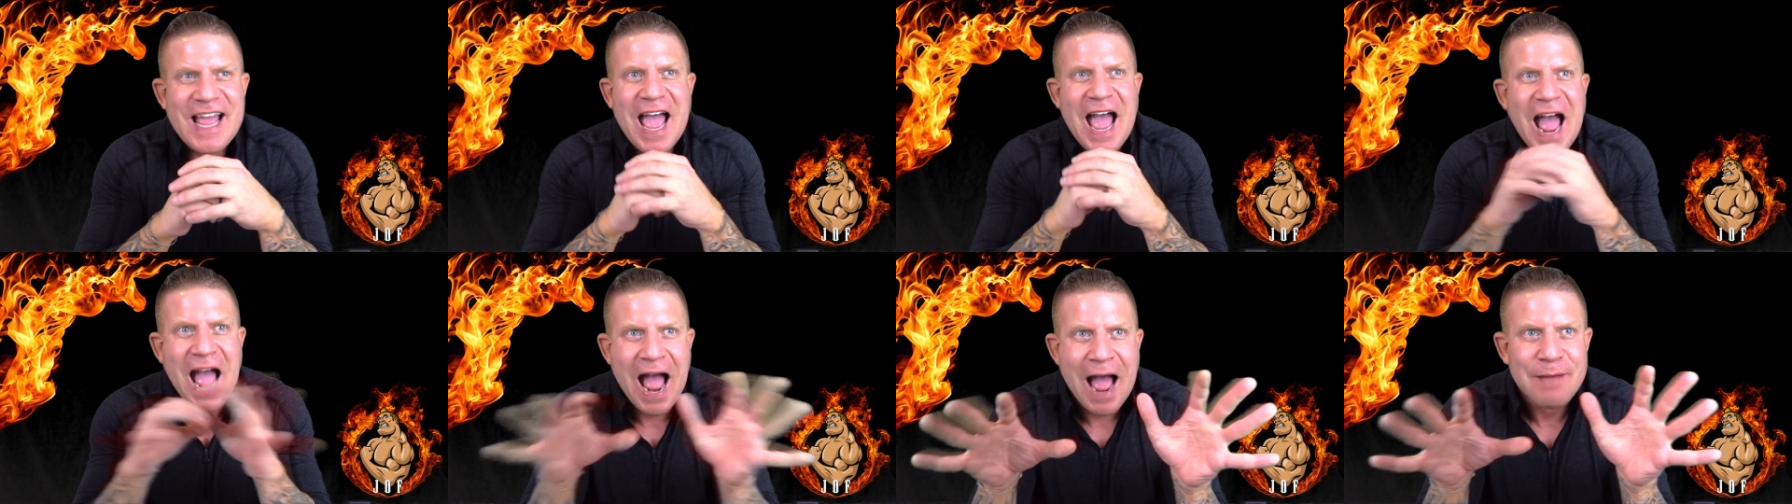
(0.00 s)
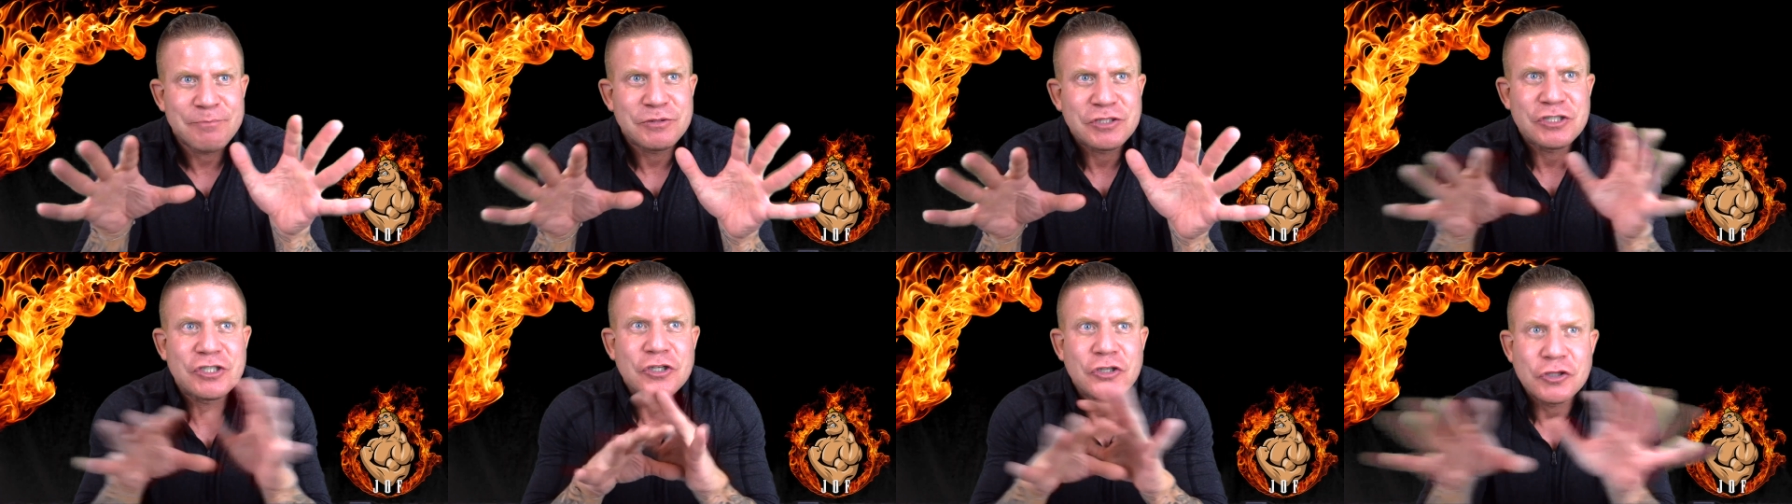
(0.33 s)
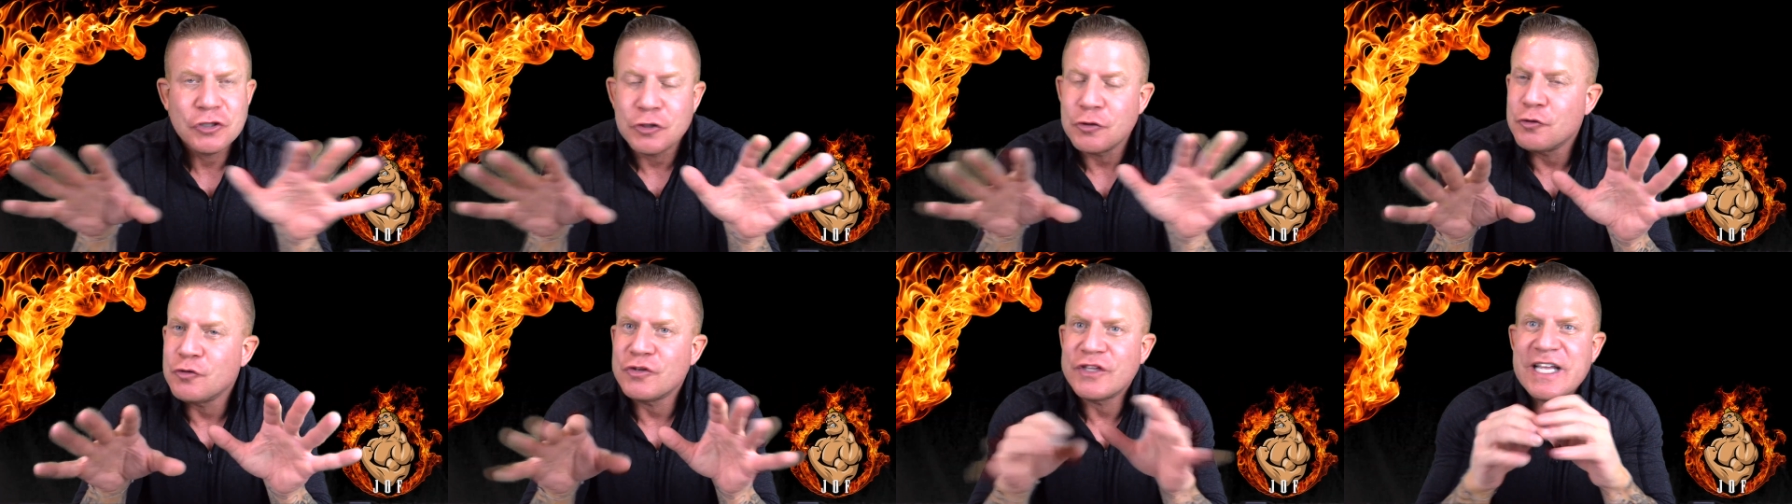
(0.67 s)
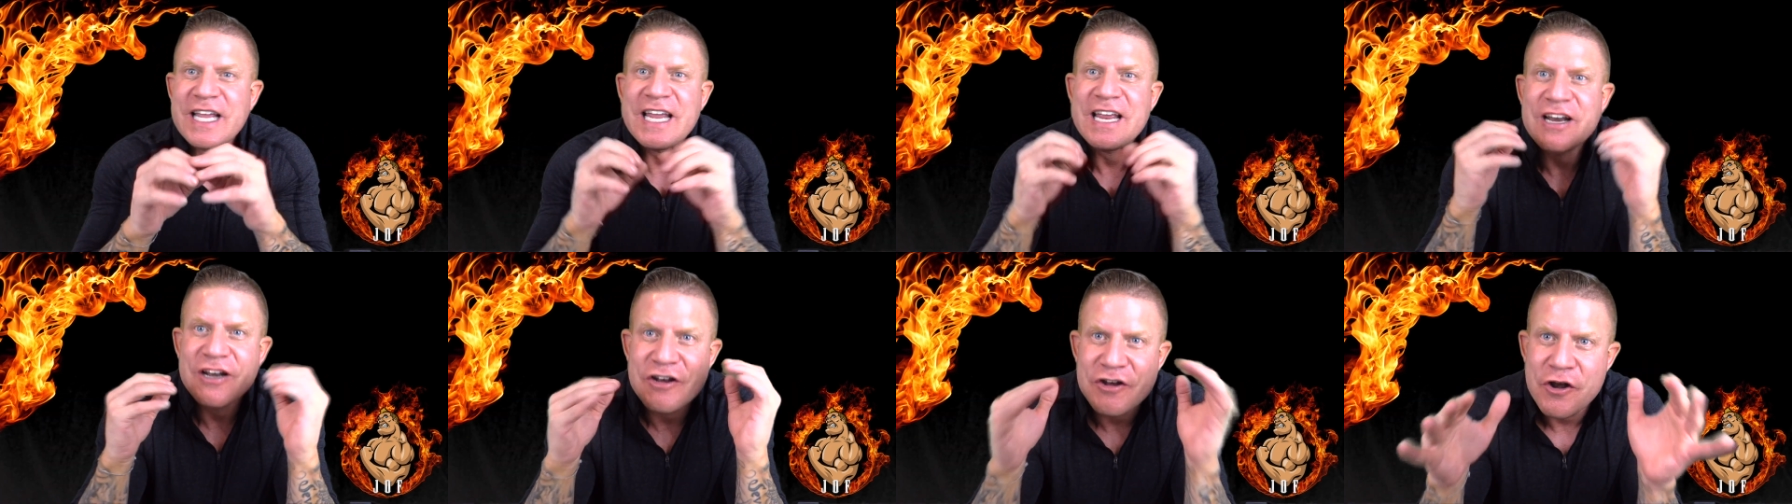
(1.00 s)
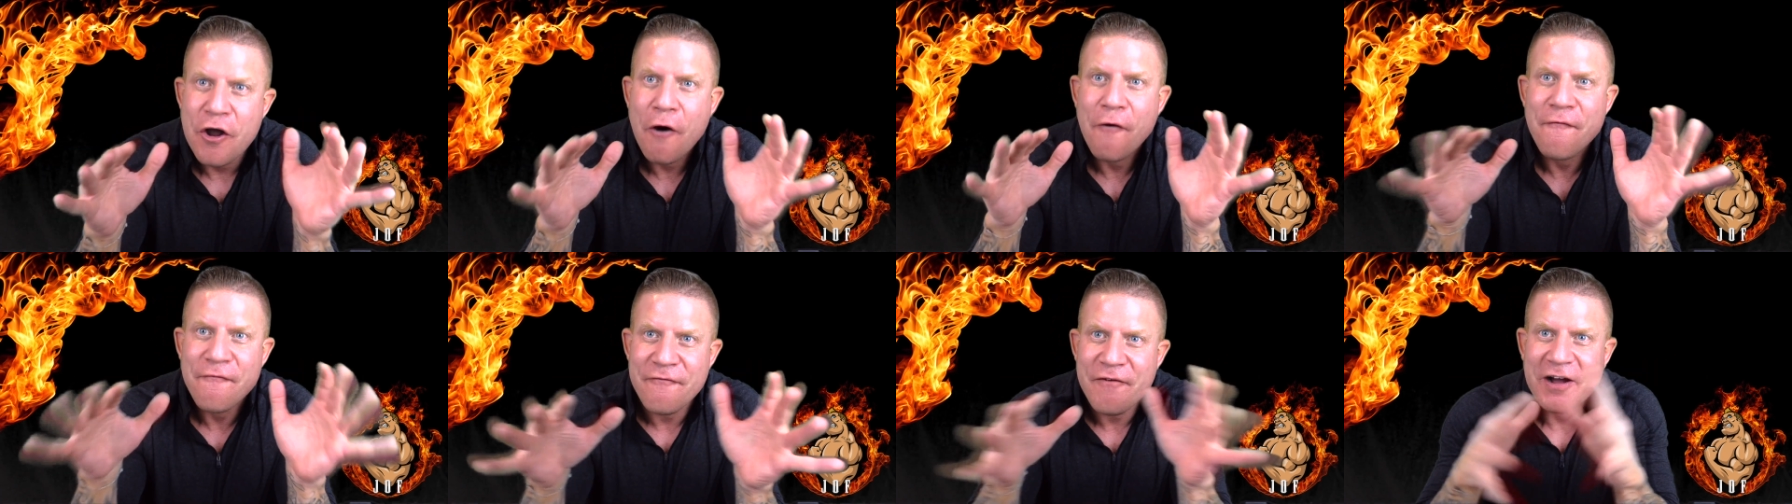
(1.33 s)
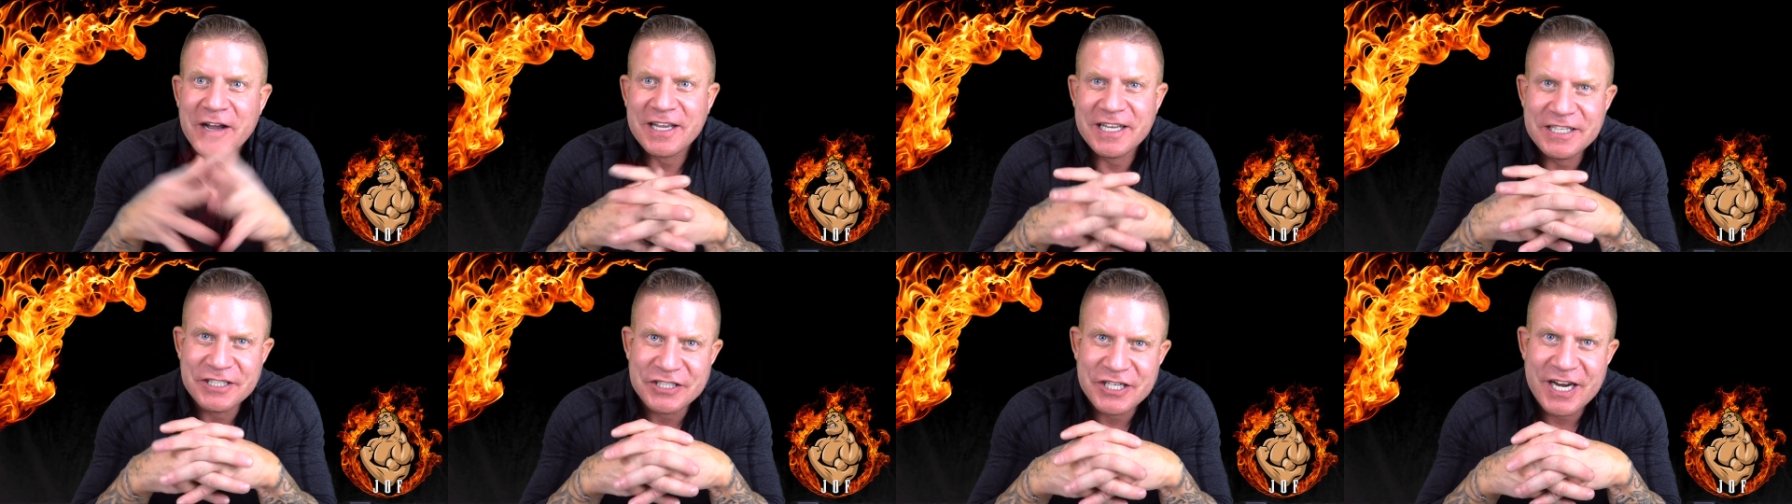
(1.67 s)
Absolutely no
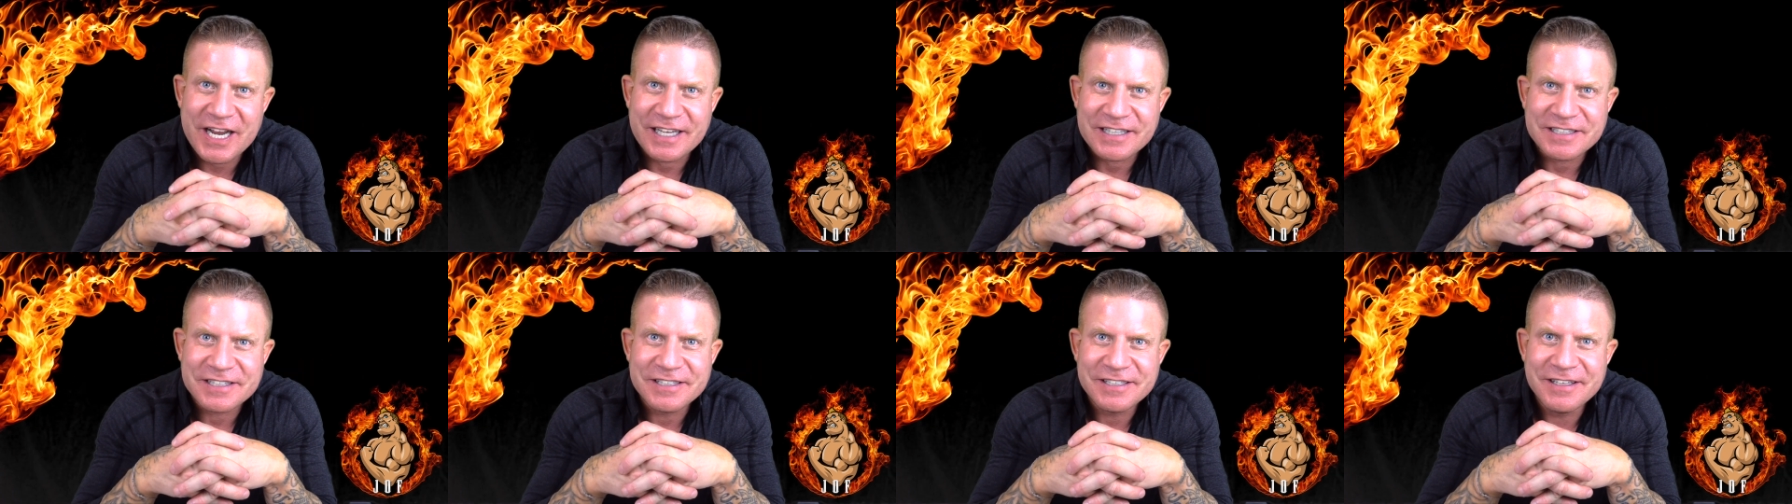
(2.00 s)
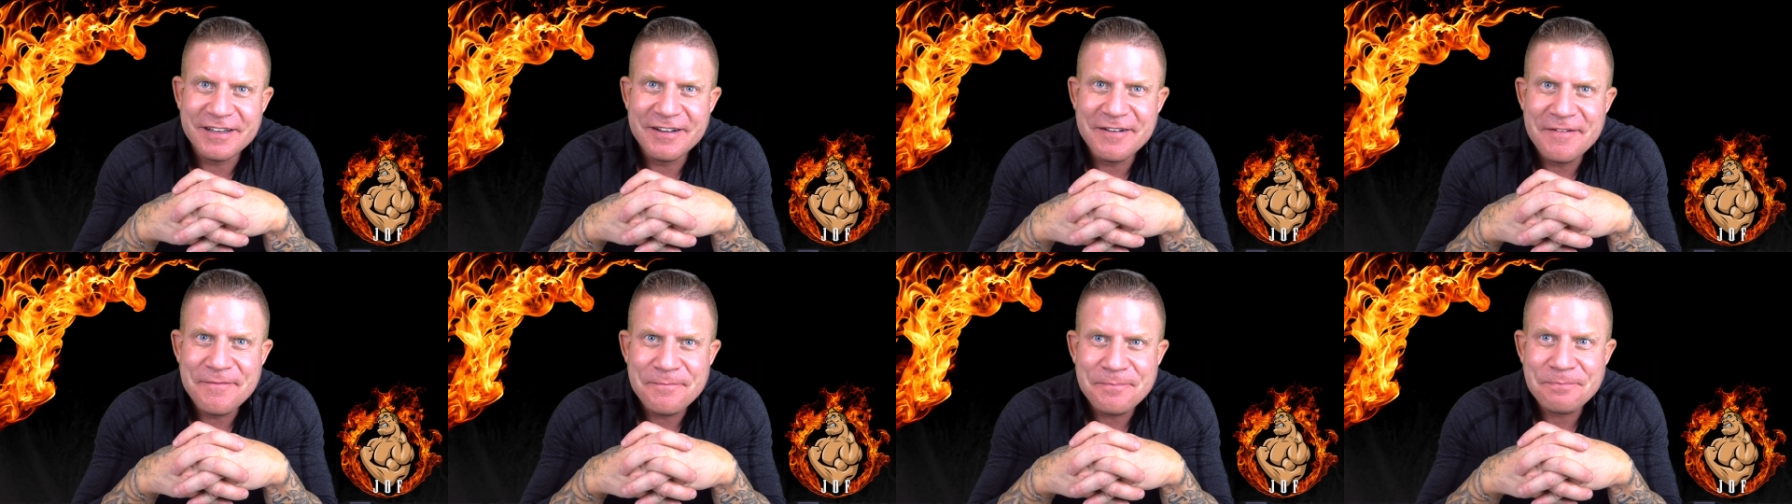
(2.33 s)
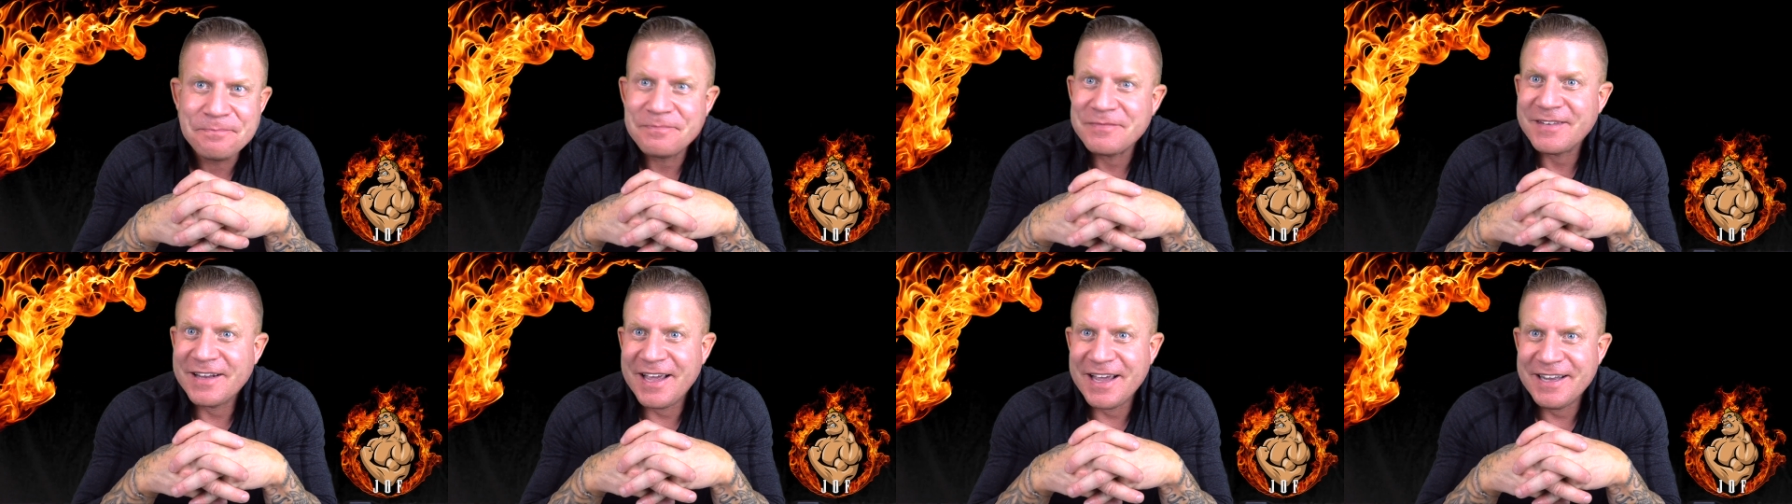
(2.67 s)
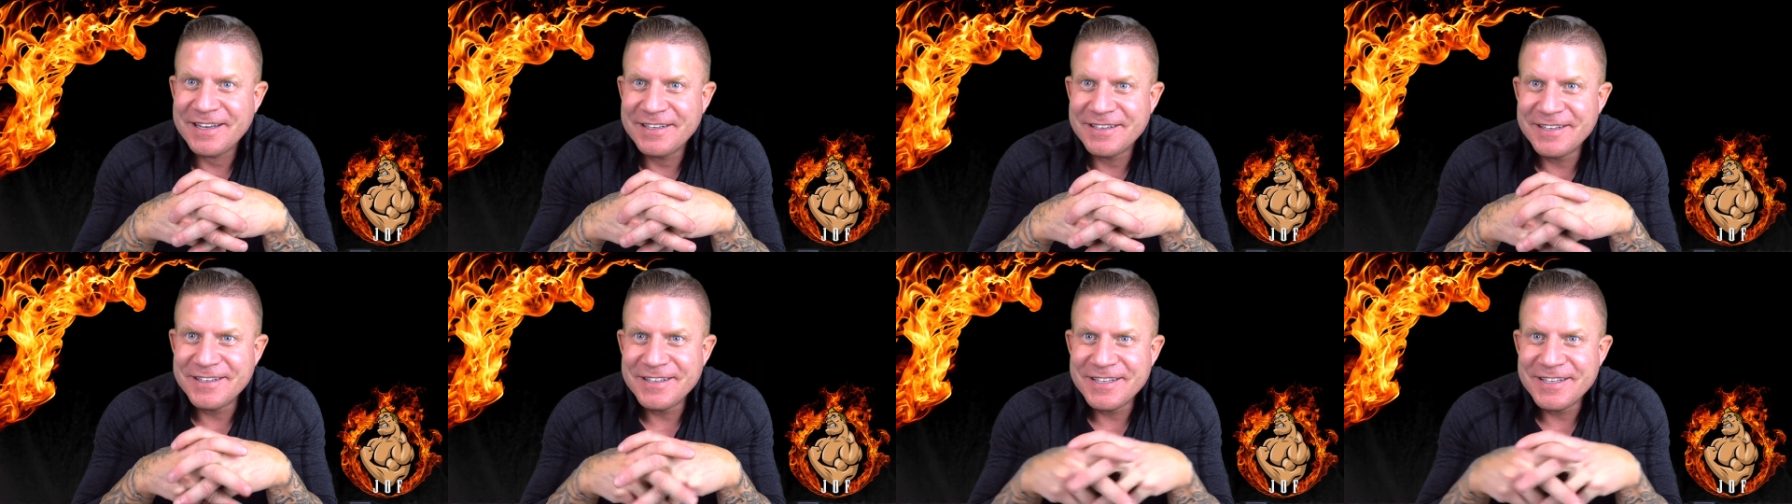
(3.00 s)
fucking chance. Okay?